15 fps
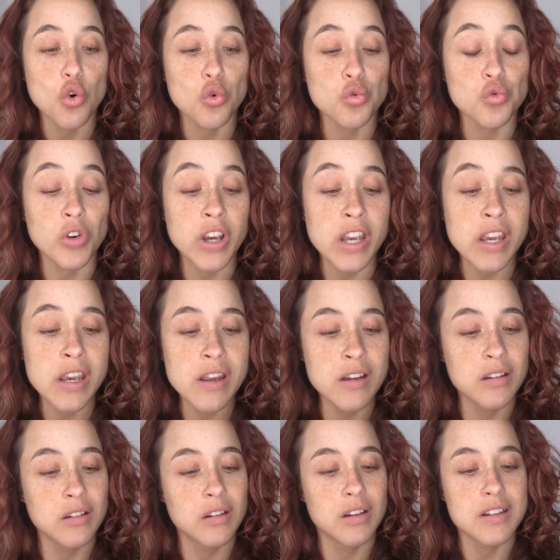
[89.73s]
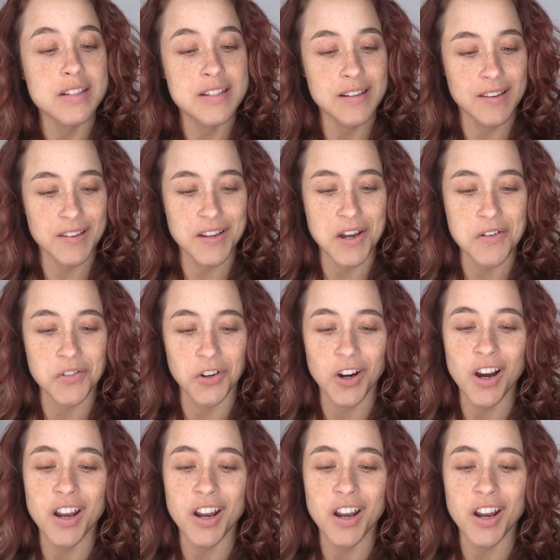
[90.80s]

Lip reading: Rediscover